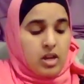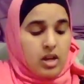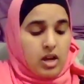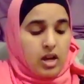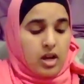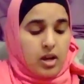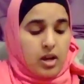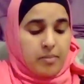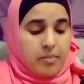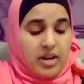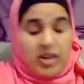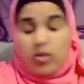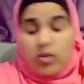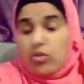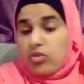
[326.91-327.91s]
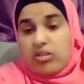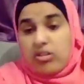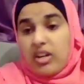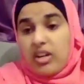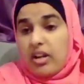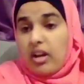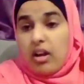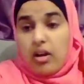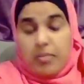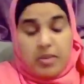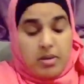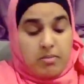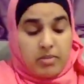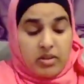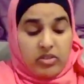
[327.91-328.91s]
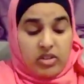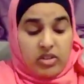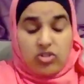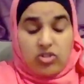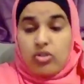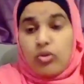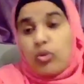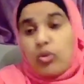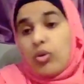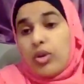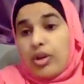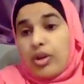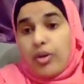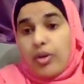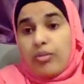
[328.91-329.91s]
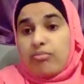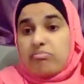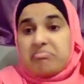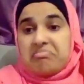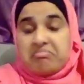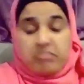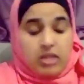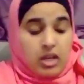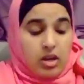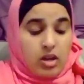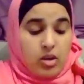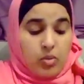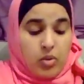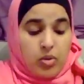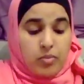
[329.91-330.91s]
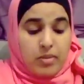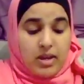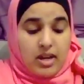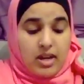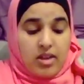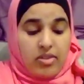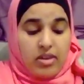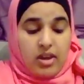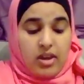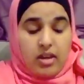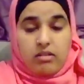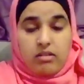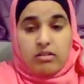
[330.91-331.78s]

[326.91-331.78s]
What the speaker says: I also didn't alarm him because I just thought, it won't be anything